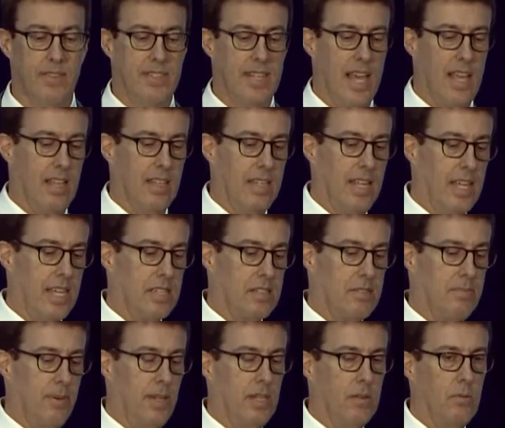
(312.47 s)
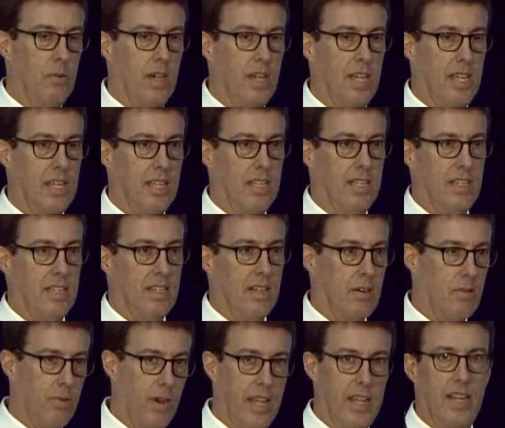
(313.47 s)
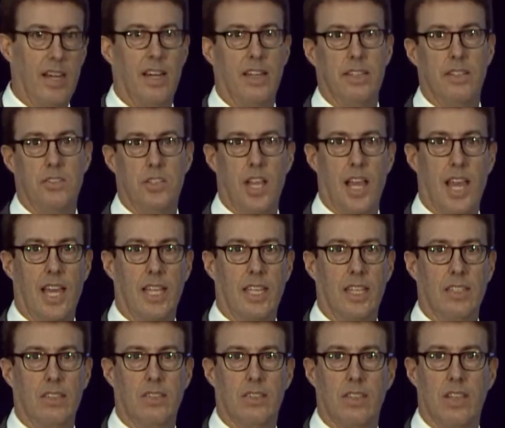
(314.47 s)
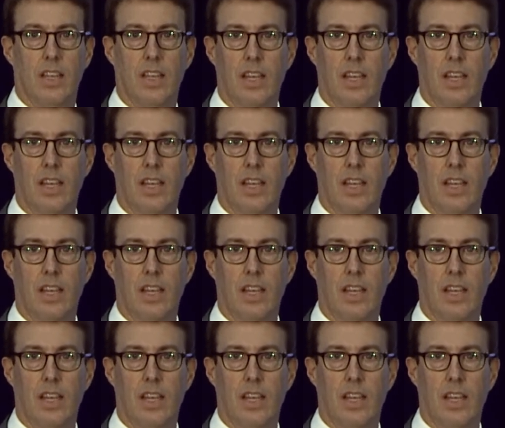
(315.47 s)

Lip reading: Talladega Speedway in our red Honda jackets